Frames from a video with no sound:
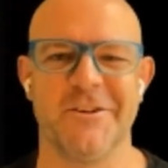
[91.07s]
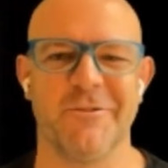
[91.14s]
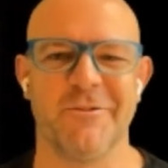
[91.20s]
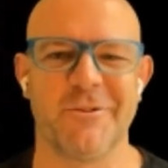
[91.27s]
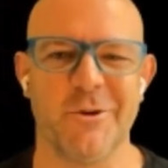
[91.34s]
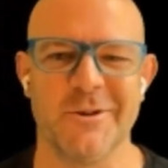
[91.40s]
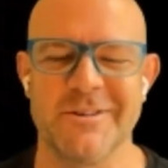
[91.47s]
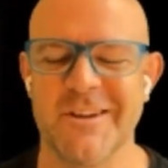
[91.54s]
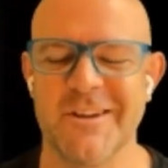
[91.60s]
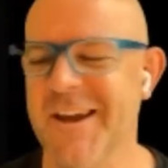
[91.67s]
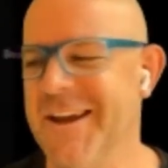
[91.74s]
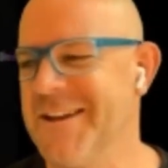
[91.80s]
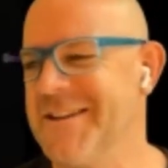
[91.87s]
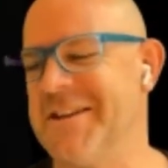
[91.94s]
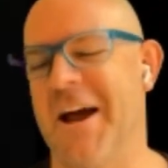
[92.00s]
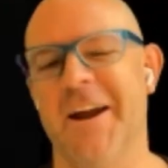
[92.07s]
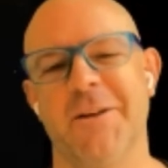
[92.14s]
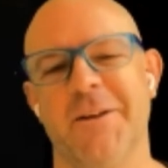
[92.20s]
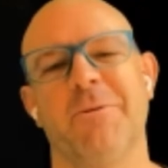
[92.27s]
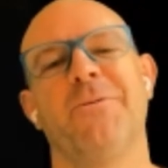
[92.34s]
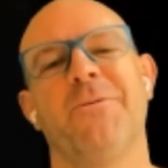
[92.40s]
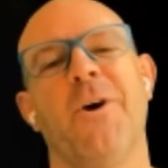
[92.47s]
And of course, starting
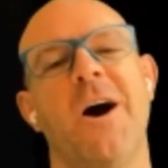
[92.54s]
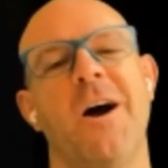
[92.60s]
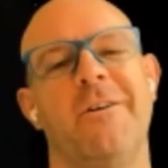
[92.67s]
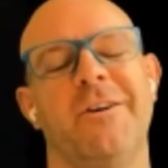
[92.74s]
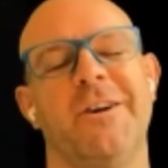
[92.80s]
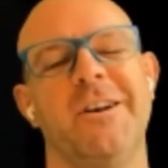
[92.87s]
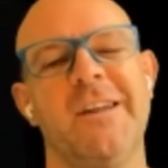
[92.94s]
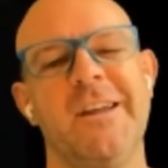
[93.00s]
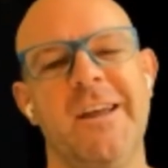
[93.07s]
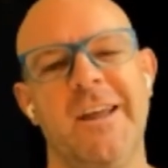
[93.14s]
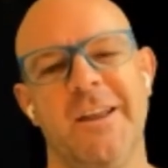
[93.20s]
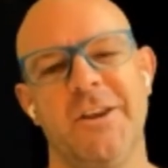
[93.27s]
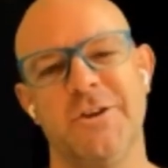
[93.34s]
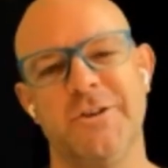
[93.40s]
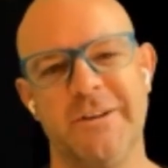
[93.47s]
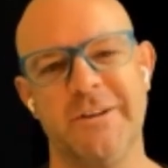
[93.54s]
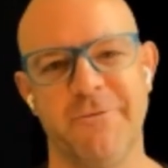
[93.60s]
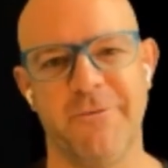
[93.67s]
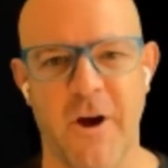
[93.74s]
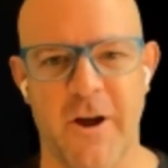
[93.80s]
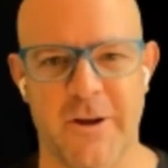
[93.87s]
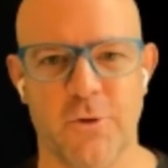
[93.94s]
with fire and using
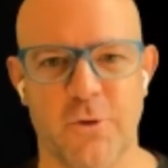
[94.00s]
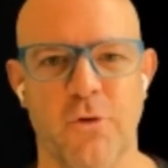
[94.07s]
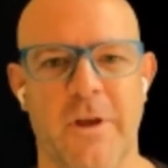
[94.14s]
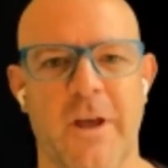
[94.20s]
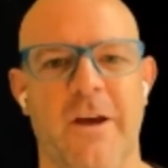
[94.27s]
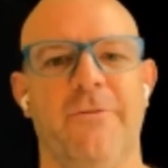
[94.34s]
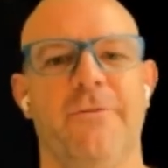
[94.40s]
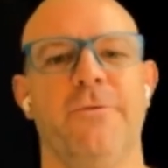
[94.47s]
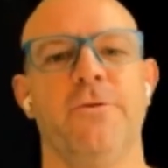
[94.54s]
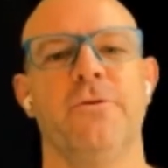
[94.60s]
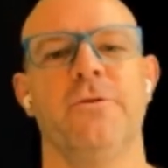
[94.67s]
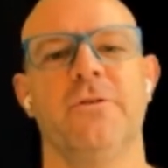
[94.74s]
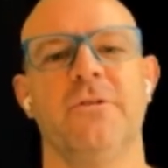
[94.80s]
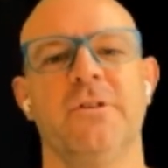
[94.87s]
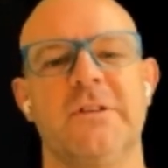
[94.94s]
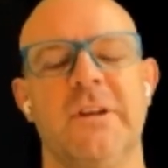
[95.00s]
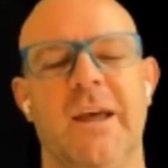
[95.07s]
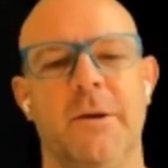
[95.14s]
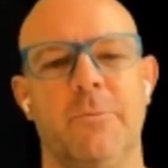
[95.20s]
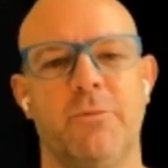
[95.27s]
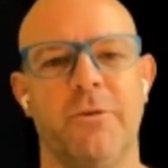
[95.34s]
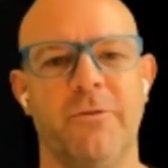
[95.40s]
fire to cook our food
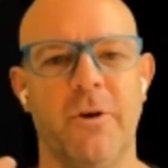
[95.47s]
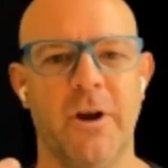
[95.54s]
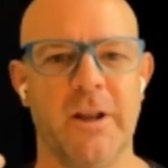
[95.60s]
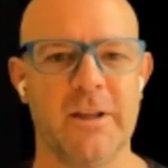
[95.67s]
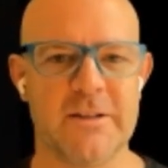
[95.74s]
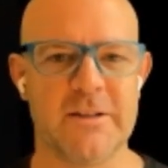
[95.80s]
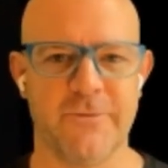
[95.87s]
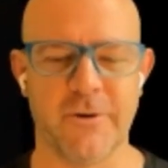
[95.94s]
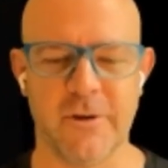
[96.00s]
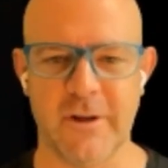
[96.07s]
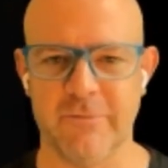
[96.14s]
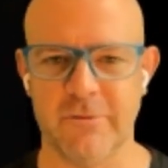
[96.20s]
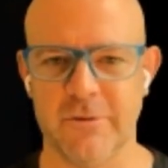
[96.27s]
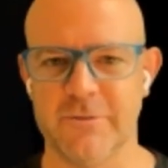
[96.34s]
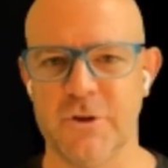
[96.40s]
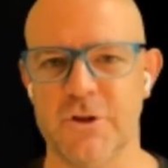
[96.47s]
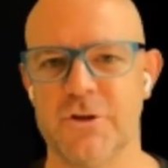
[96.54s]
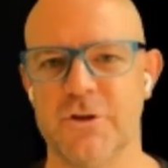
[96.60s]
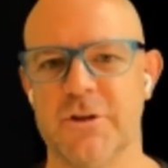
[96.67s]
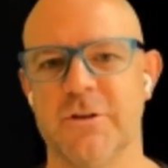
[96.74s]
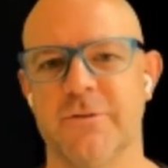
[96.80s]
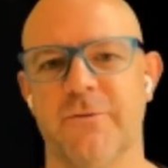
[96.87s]
and providing a different level of
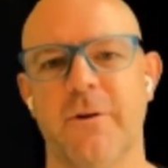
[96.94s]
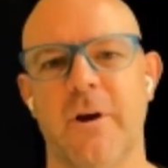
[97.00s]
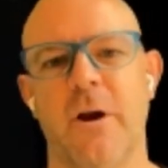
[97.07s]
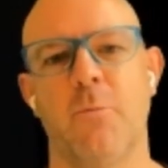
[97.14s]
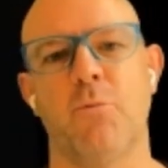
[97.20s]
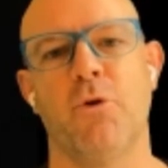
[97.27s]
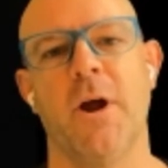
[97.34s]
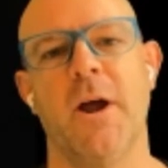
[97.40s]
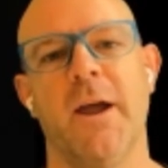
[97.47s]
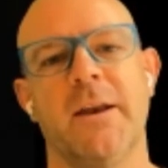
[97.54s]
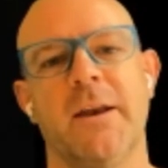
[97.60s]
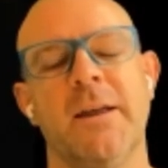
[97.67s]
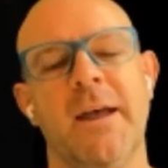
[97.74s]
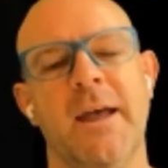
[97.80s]
nutrition for our brain